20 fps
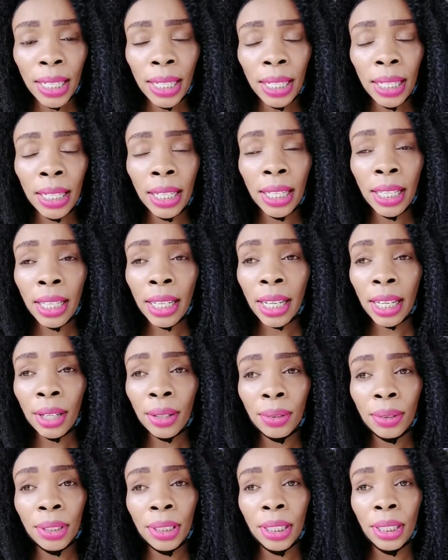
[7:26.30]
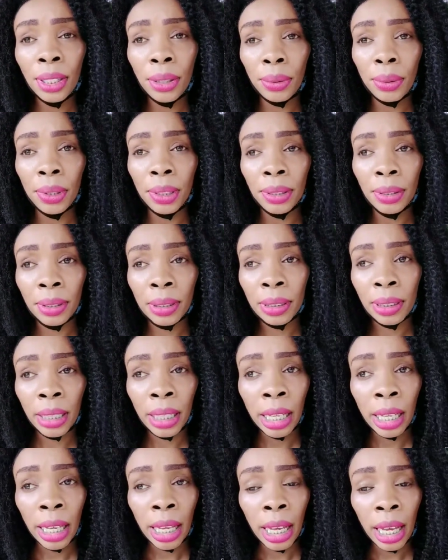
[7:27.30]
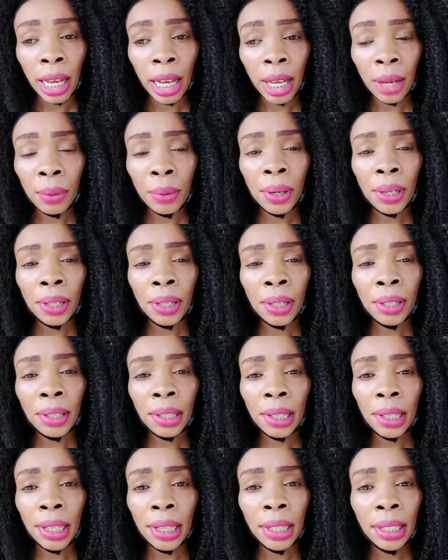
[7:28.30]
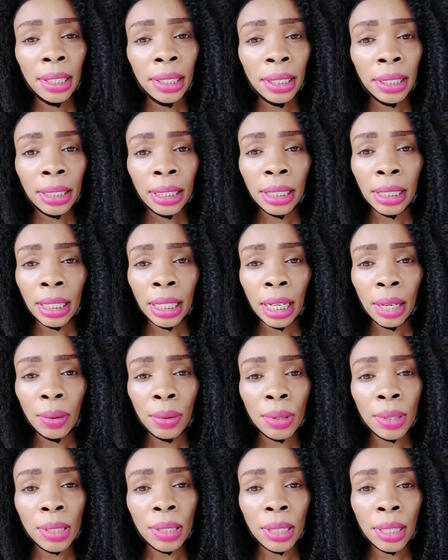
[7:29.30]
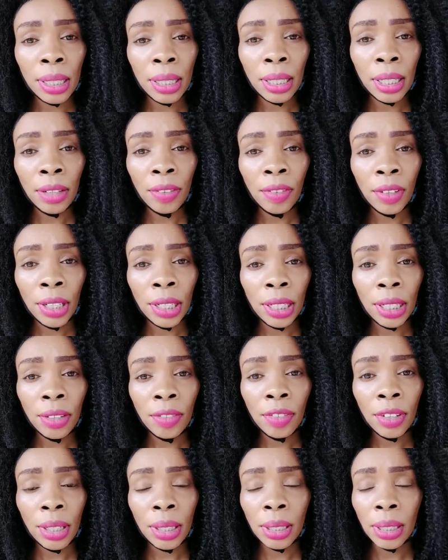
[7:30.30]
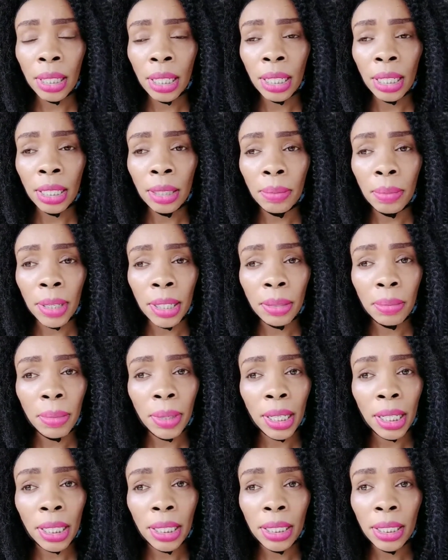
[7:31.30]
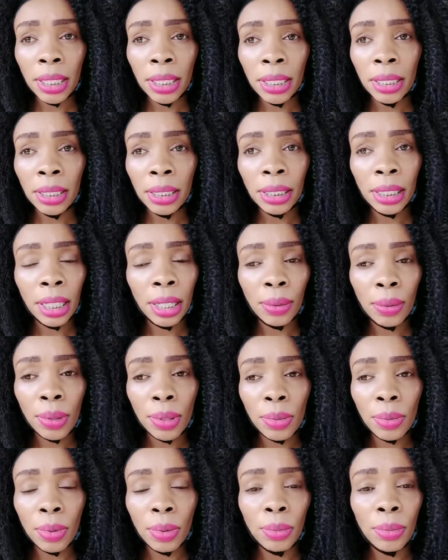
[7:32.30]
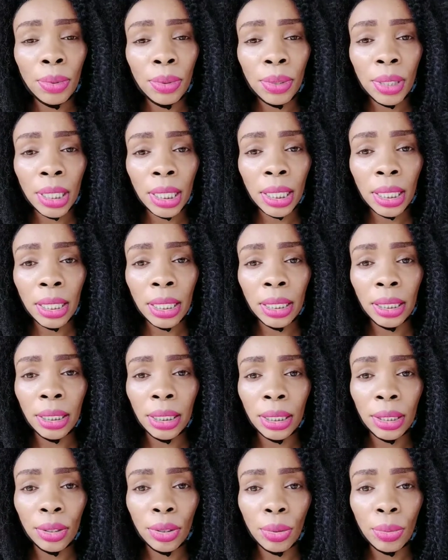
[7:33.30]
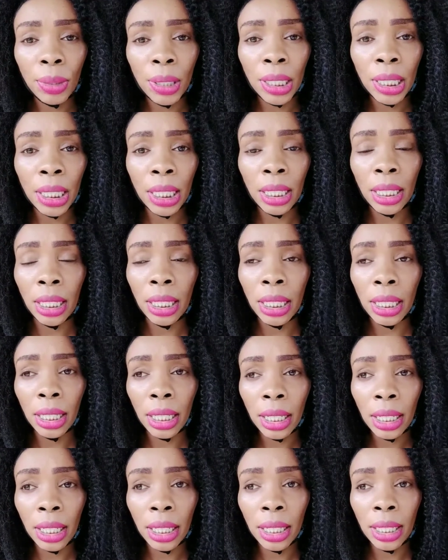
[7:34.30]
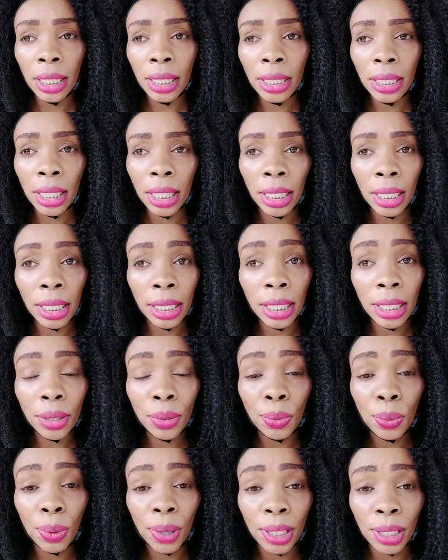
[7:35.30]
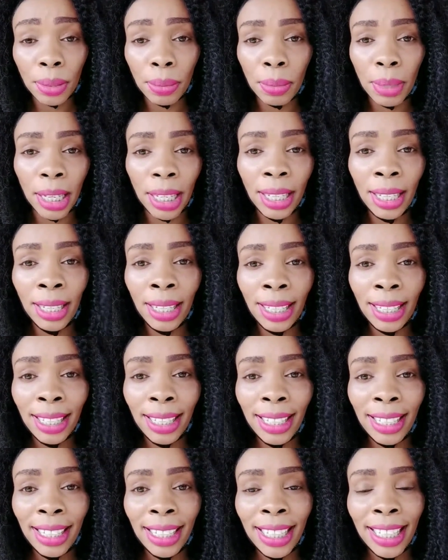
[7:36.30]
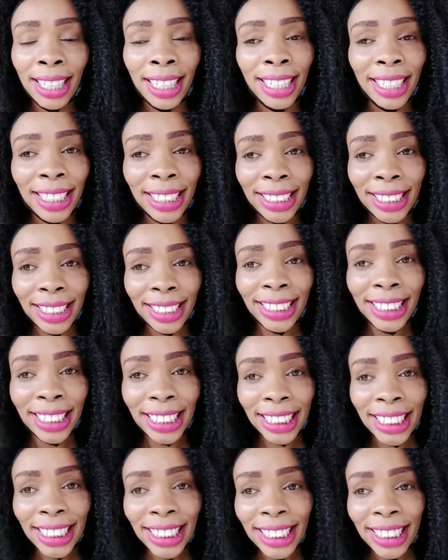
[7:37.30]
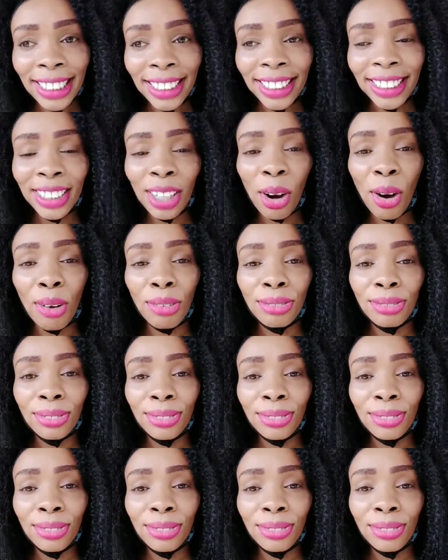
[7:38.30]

and then I continued. I worked there. I was given different department. I was promoted in so many areas. Like I just worked my dick off.